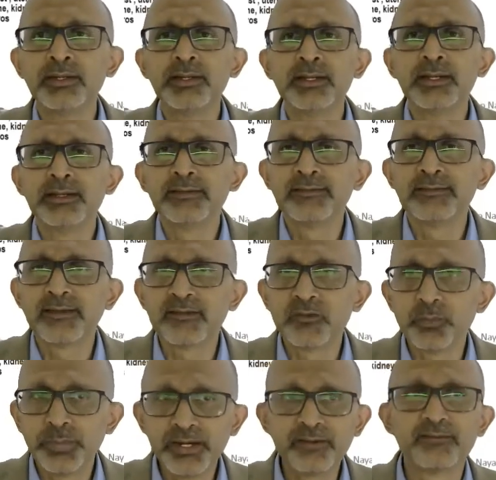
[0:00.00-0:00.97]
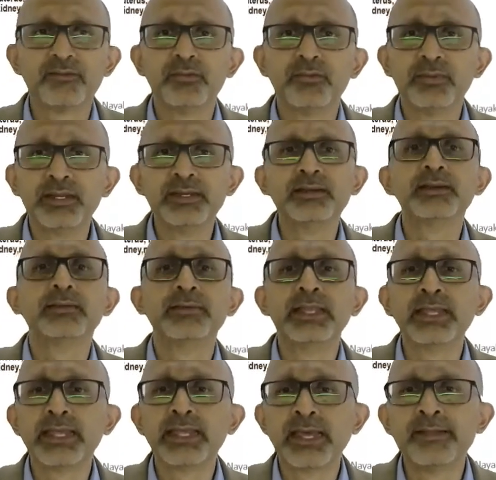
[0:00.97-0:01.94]
suspects when a
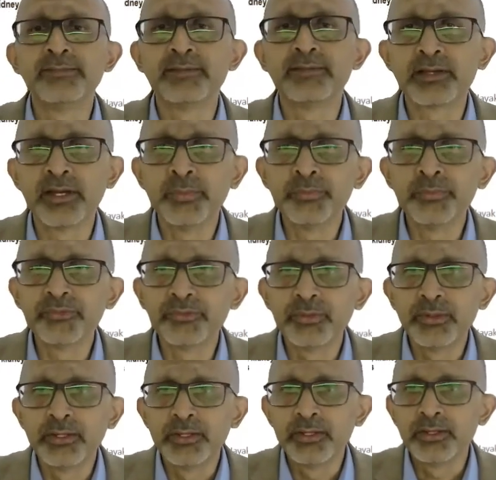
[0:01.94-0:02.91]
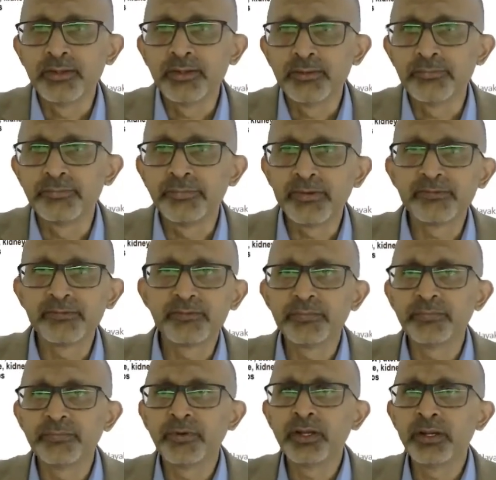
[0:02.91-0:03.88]
cancer comes. First of
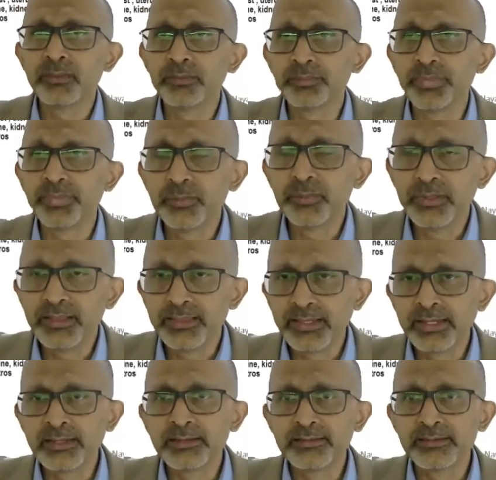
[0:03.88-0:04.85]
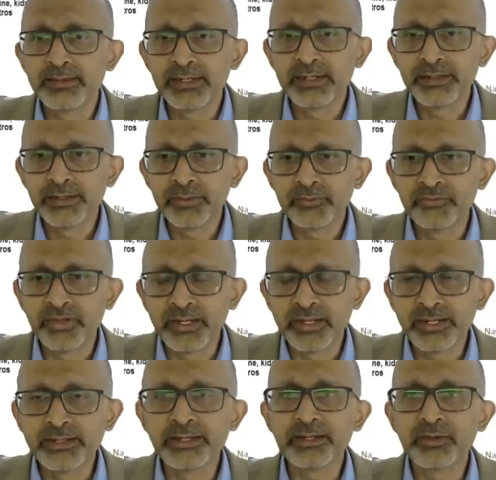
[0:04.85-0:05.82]
all, people think that, you know,
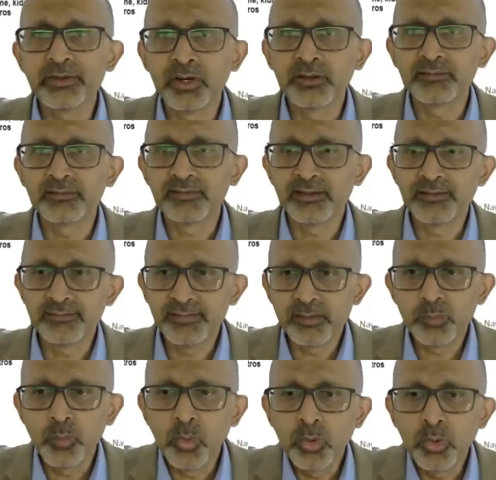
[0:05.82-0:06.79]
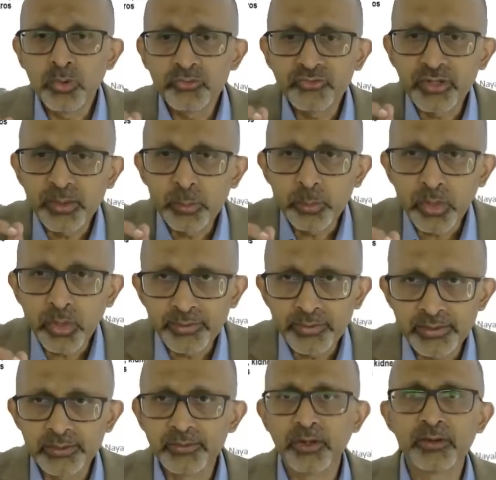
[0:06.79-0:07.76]
genetic cause is the most important
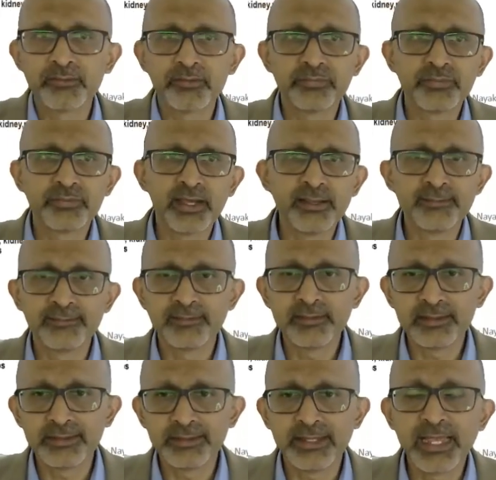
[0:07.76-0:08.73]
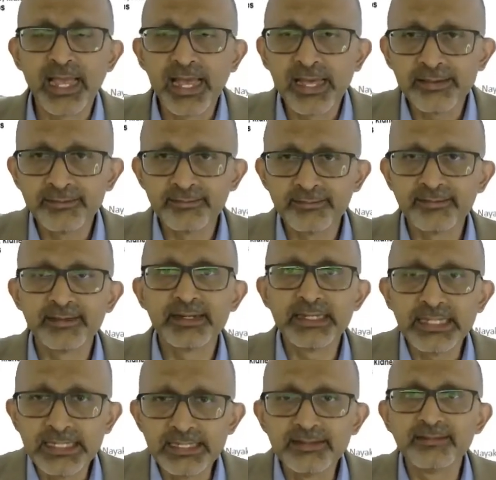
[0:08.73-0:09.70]
cause of cancer. The answer
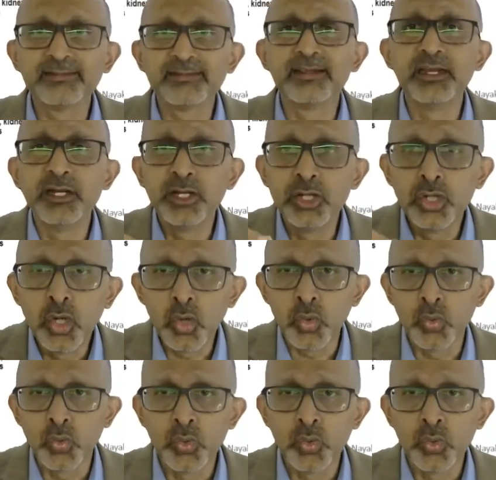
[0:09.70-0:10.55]
is no.